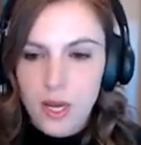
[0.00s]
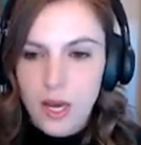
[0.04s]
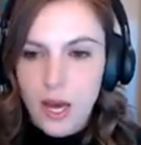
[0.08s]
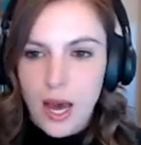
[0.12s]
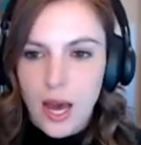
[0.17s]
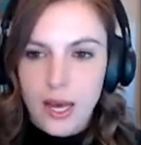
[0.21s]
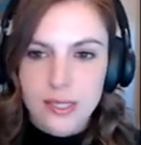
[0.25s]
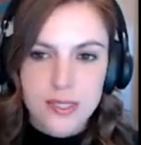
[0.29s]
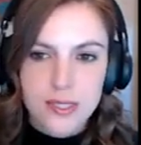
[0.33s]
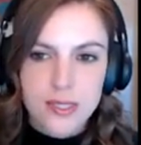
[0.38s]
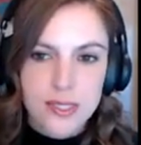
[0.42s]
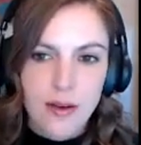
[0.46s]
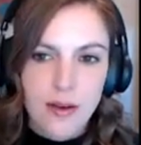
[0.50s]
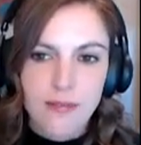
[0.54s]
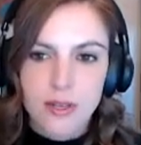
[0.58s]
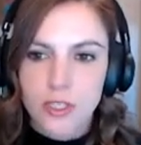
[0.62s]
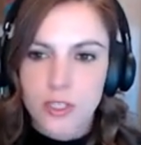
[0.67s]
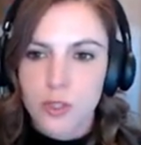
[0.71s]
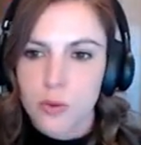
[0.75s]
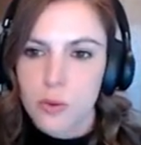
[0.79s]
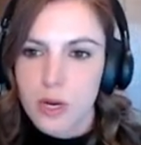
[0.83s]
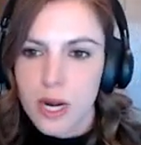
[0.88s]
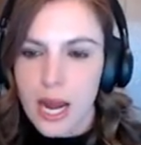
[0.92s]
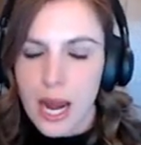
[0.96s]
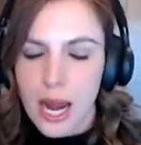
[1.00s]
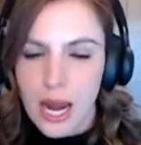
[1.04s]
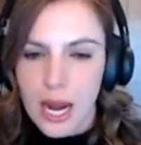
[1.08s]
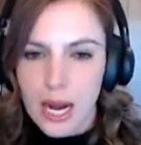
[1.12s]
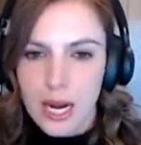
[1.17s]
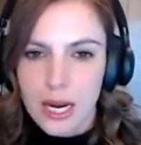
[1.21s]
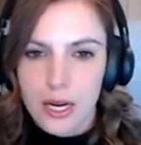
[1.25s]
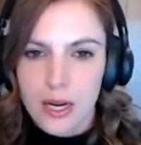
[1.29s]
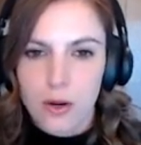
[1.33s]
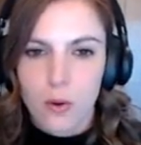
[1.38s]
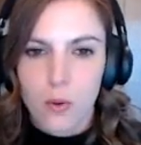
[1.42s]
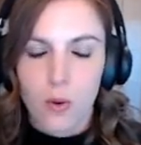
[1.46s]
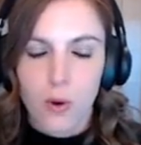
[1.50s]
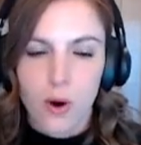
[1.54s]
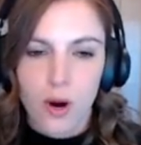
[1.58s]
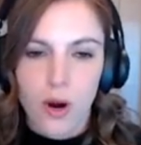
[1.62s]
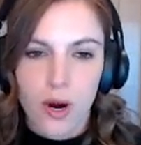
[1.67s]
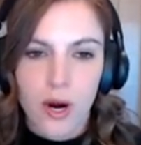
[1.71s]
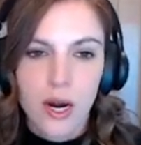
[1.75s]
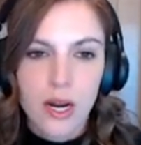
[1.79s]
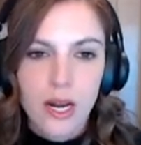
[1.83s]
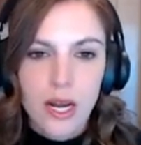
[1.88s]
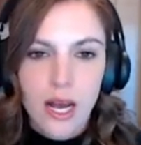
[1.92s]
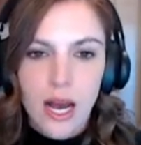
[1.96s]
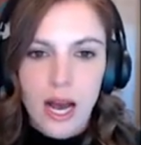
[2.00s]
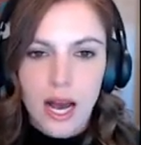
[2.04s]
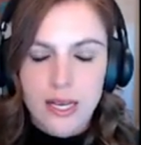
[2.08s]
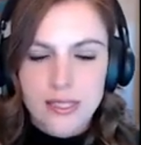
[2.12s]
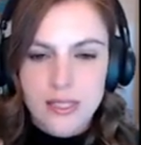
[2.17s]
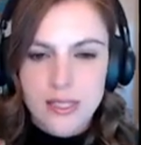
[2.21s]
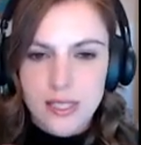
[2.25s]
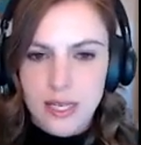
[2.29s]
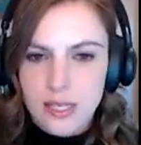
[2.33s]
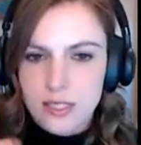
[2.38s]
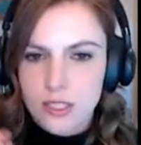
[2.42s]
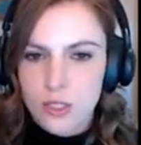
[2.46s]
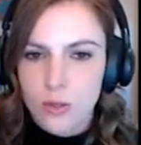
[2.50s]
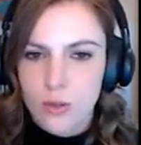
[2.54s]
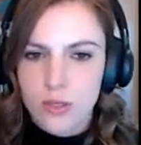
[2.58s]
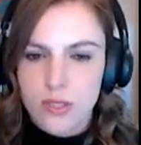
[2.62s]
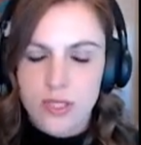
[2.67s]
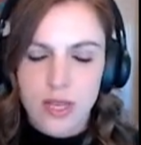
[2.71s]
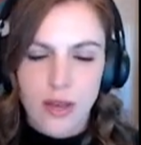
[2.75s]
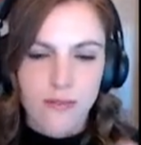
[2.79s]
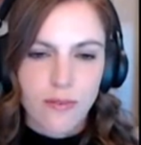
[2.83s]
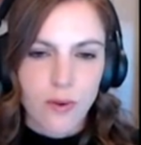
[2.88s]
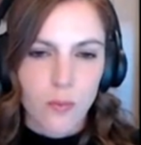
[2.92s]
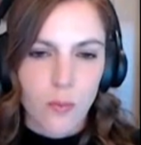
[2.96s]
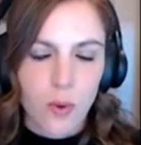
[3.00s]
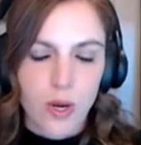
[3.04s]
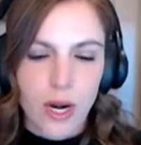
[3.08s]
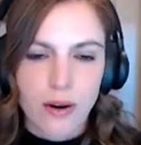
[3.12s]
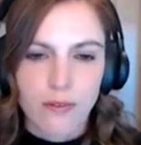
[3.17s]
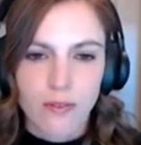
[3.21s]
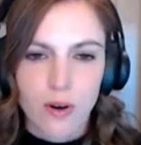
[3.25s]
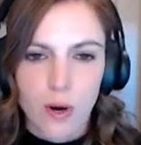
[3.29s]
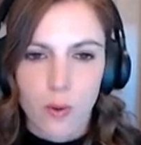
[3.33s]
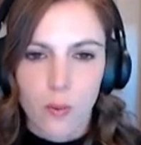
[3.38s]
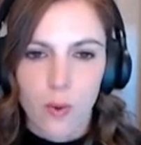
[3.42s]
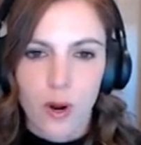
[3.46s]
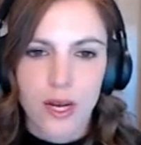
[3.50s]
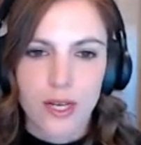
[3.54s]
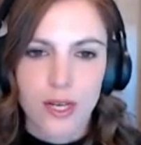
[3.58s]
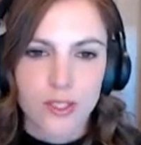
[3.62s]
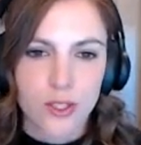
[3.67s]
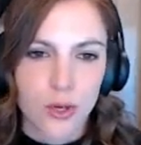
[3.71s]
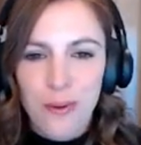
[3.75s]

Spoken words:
a 7 to an 8 or a 6 to a 7, whatever it was?